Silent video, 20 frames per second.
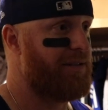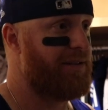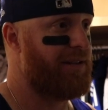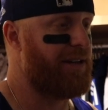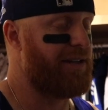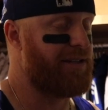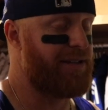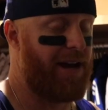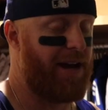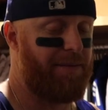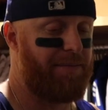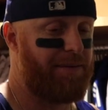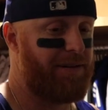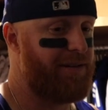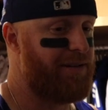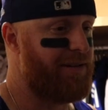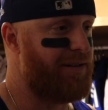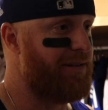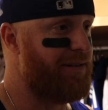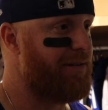Things
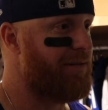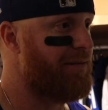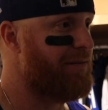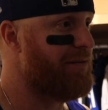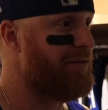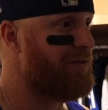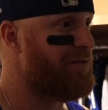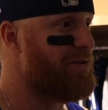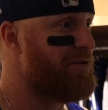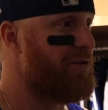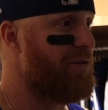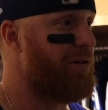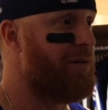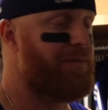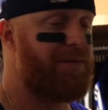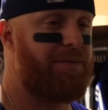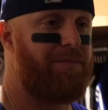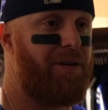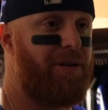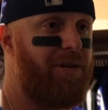happen, and we'll show up
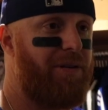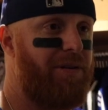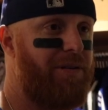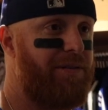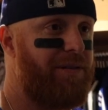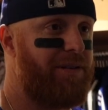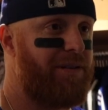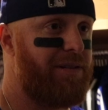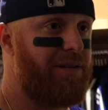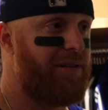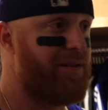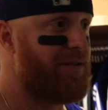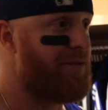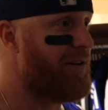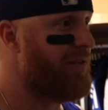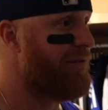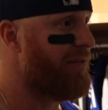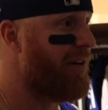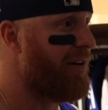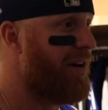tomorrow and
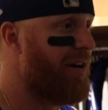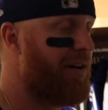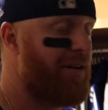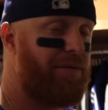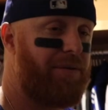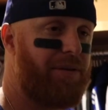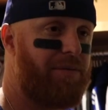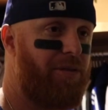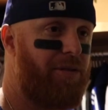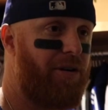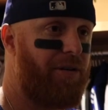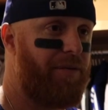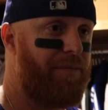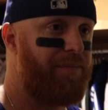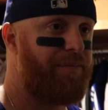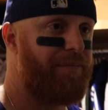try to figure out how to win tomorrow.